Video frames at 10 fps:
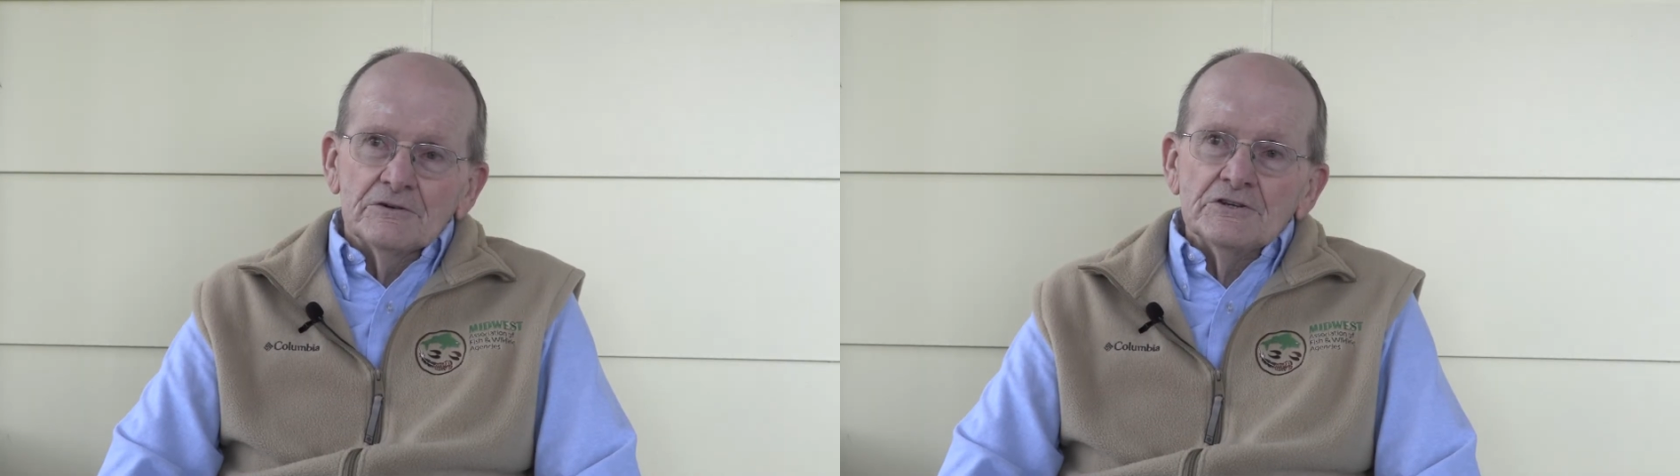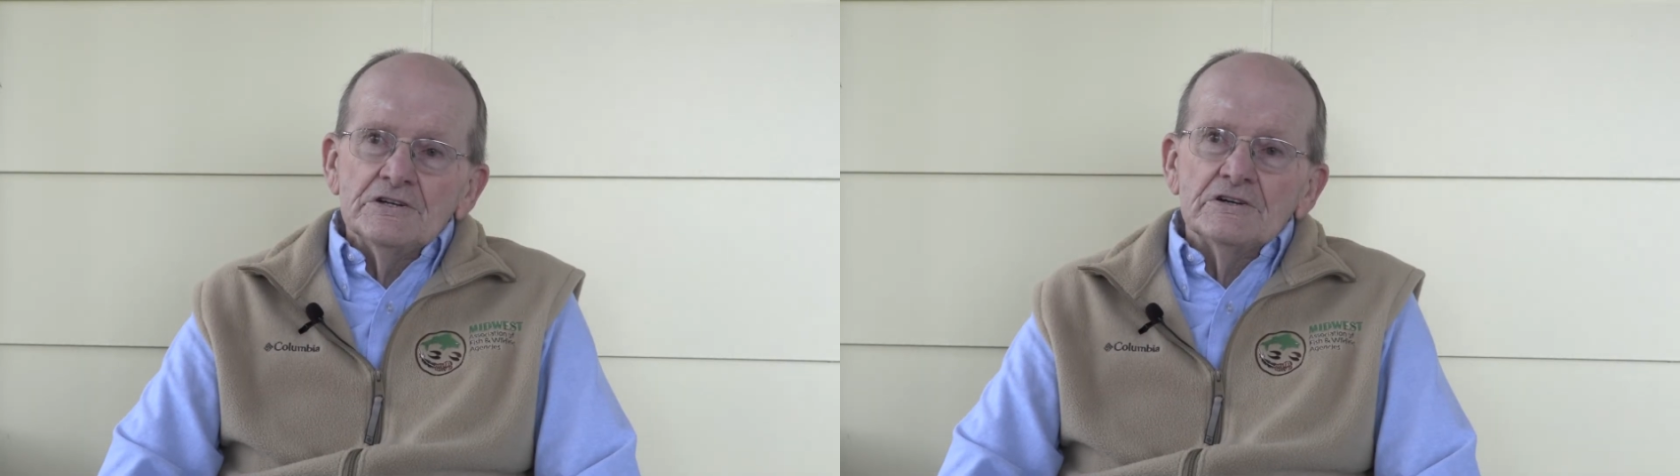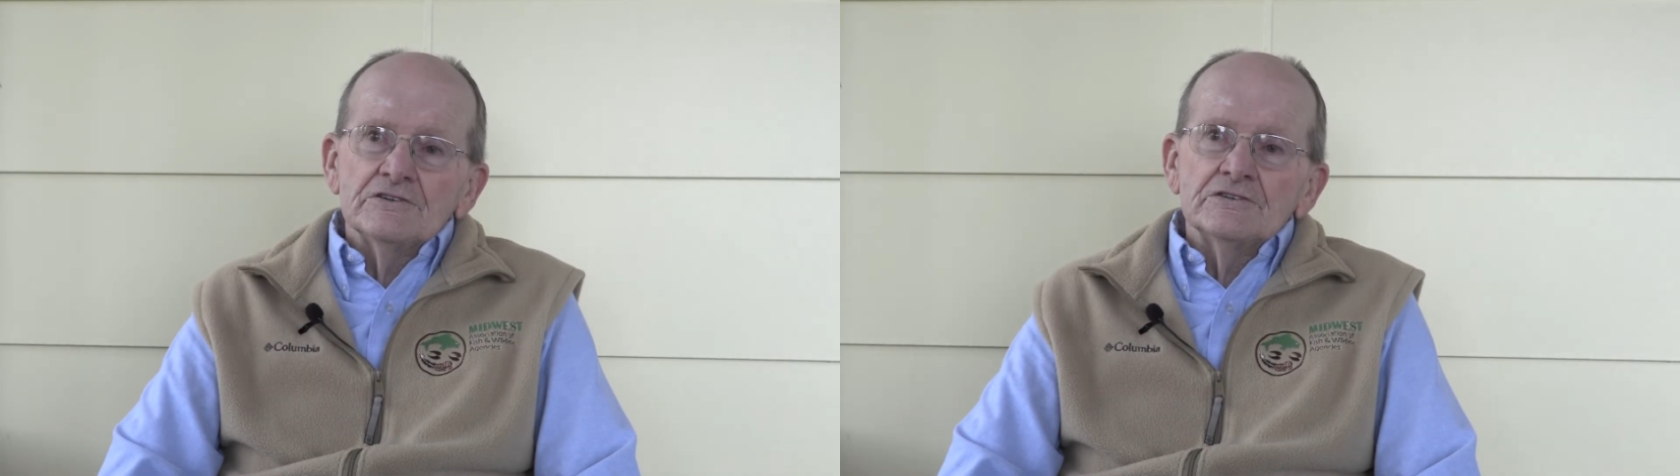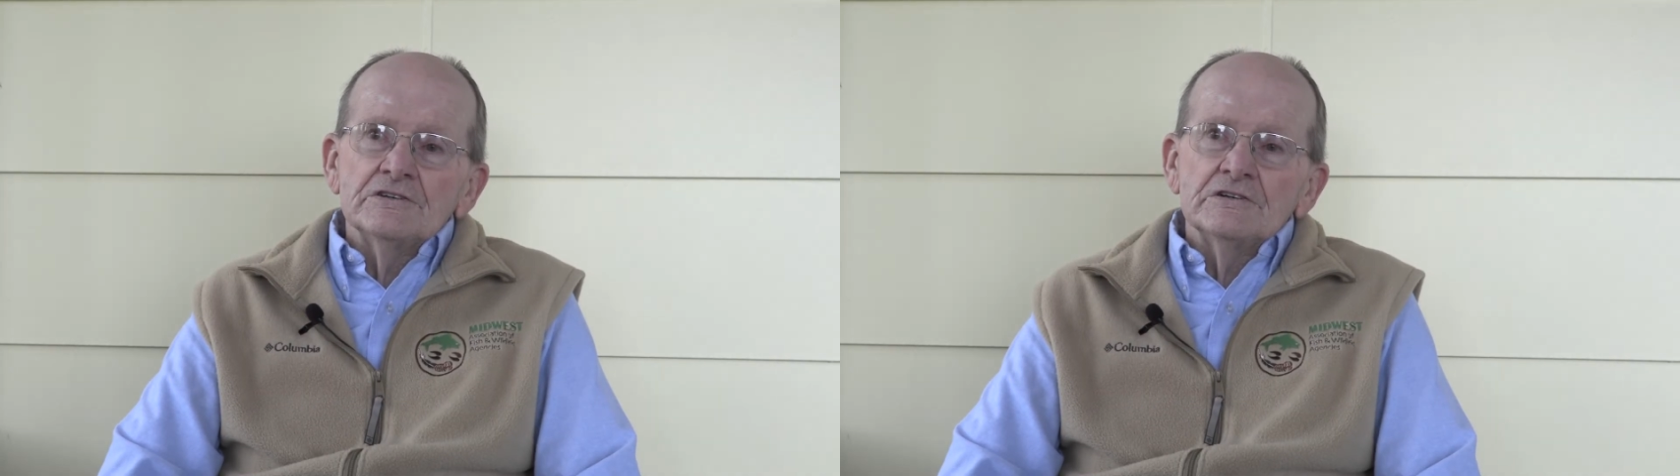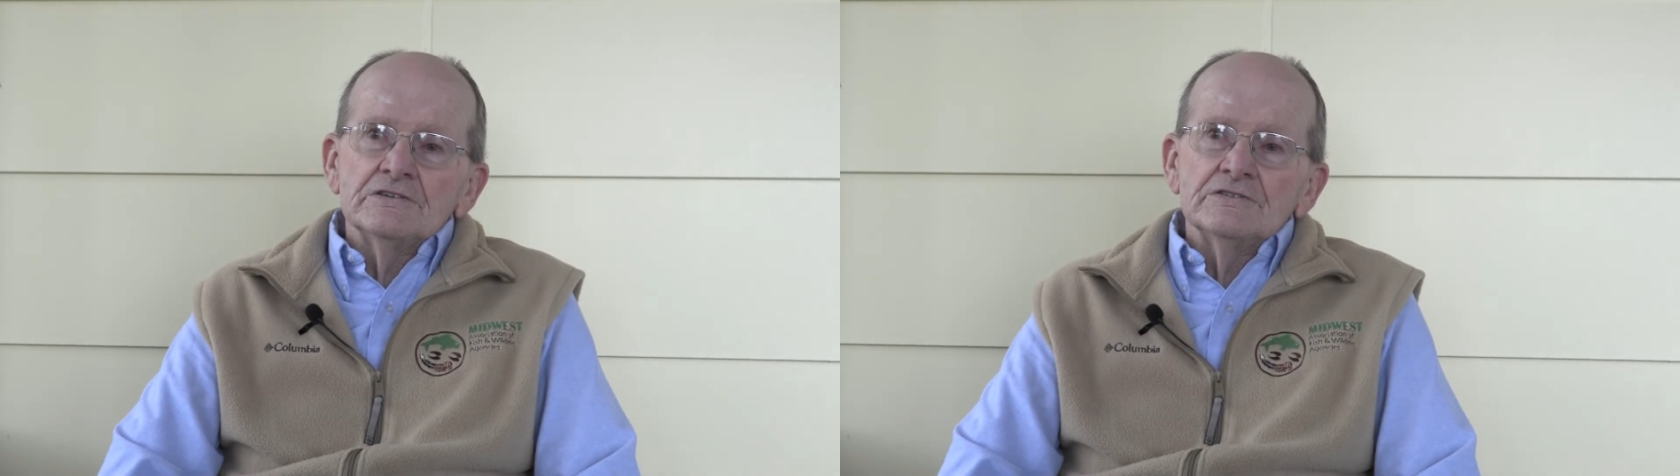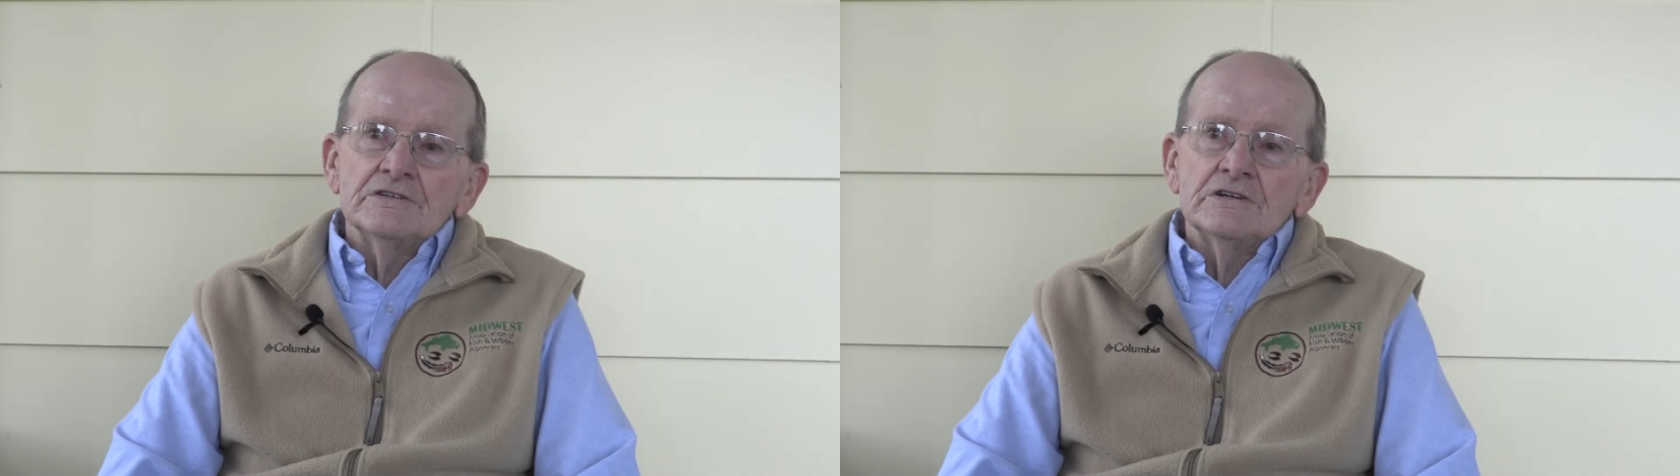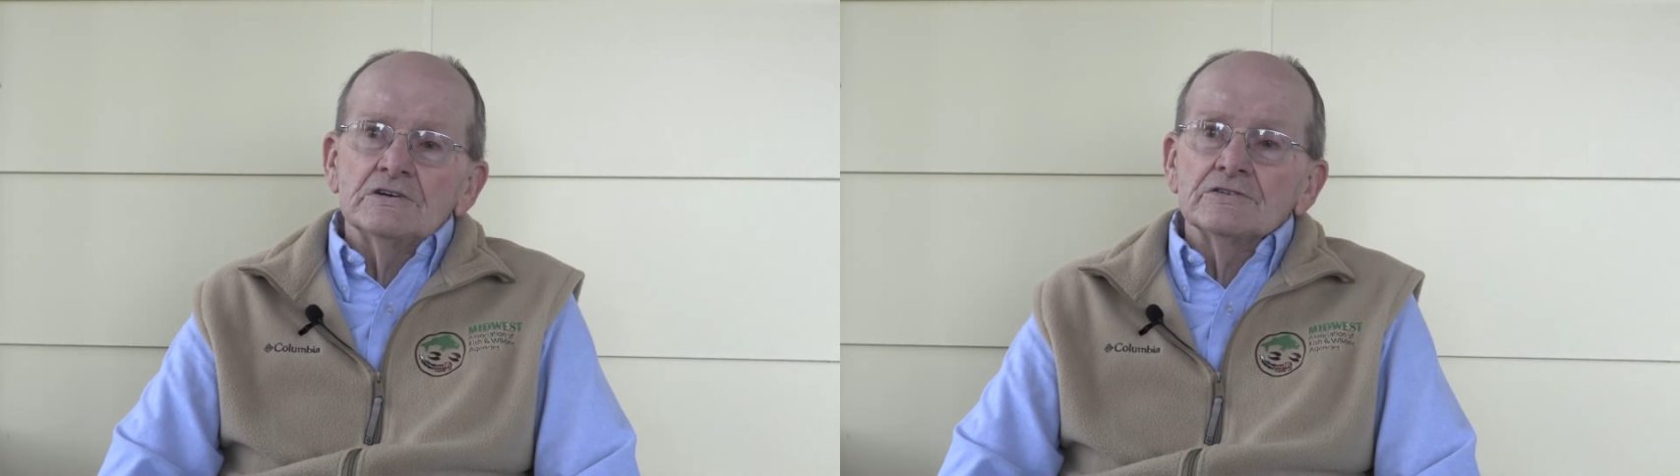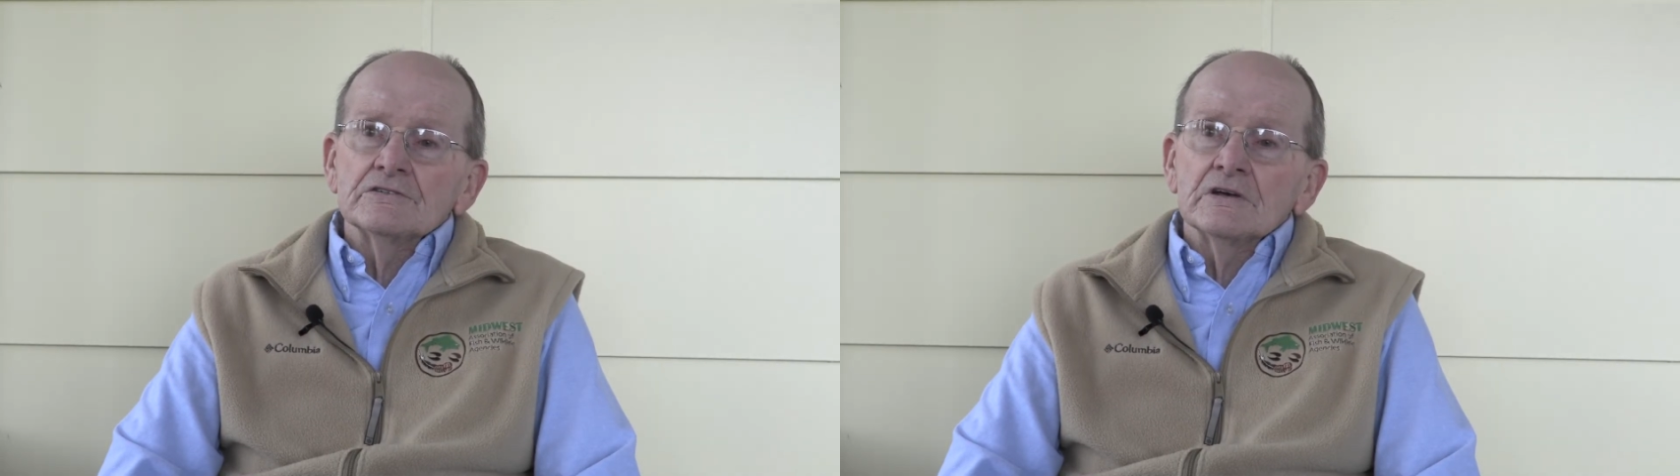years and years and
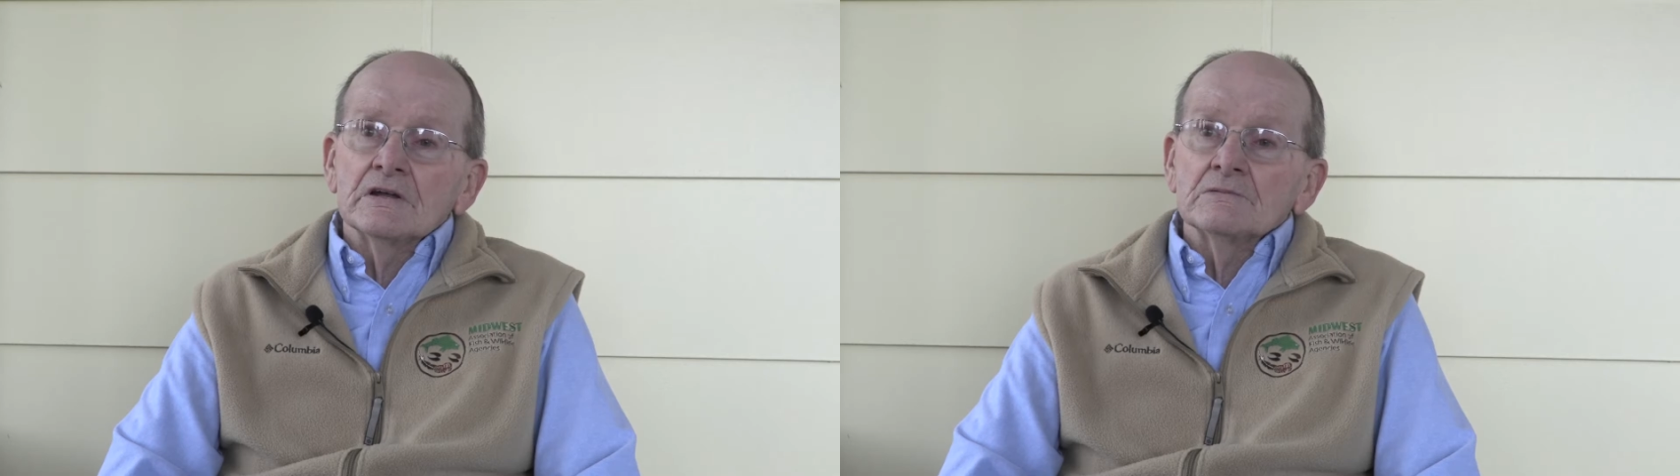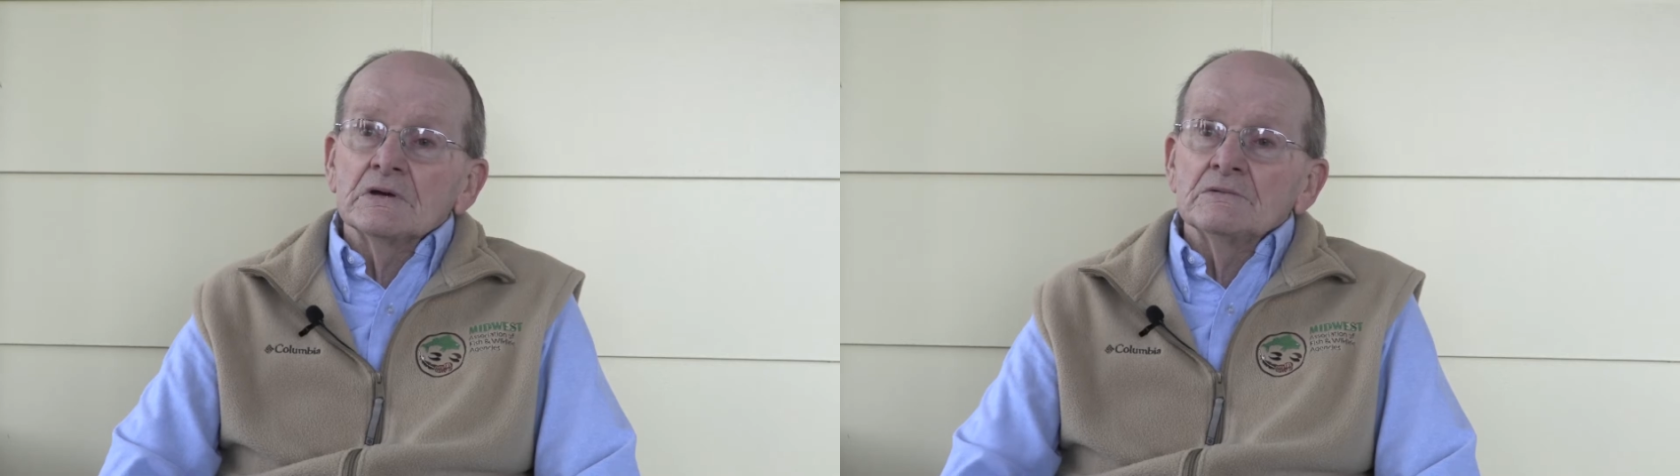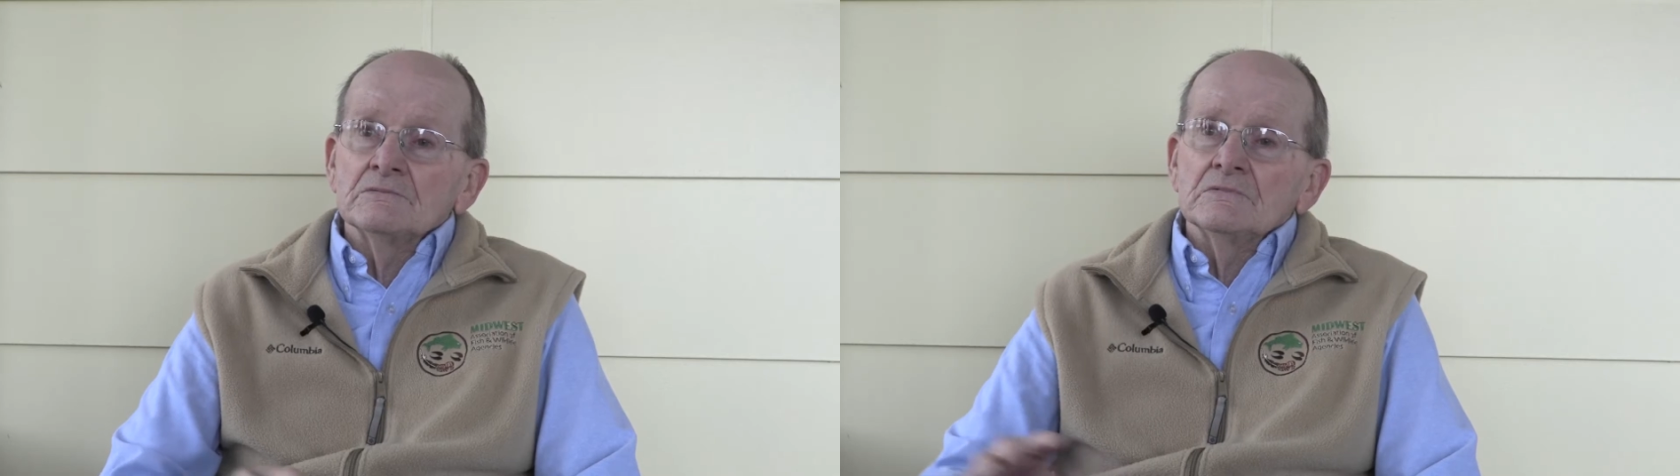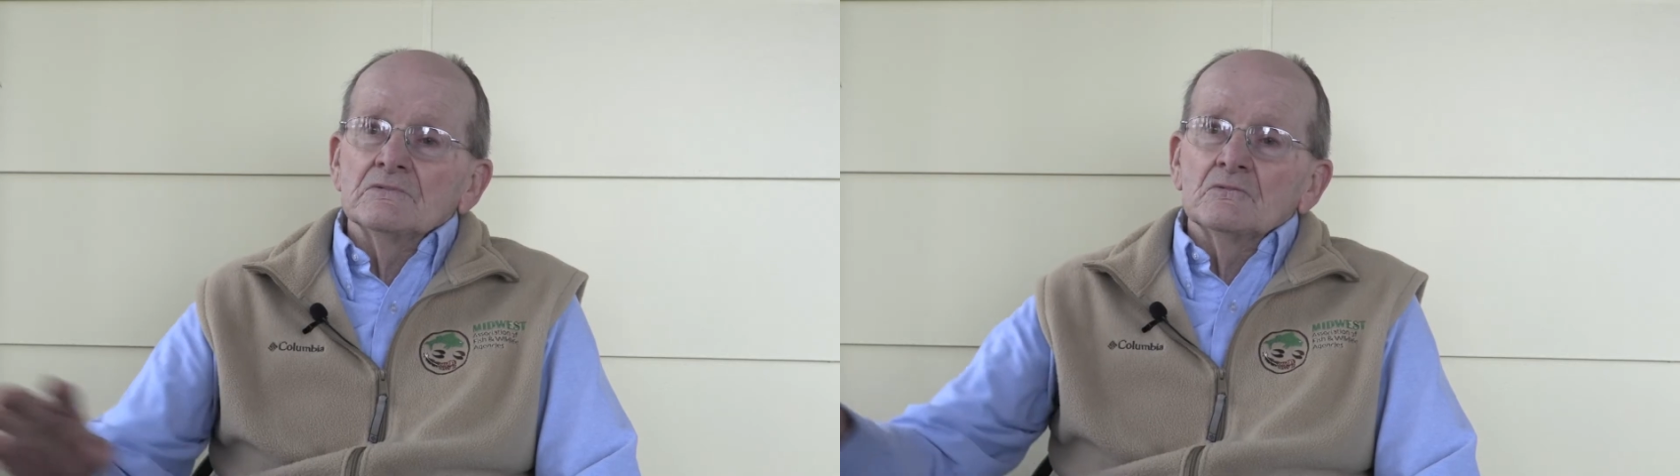years, and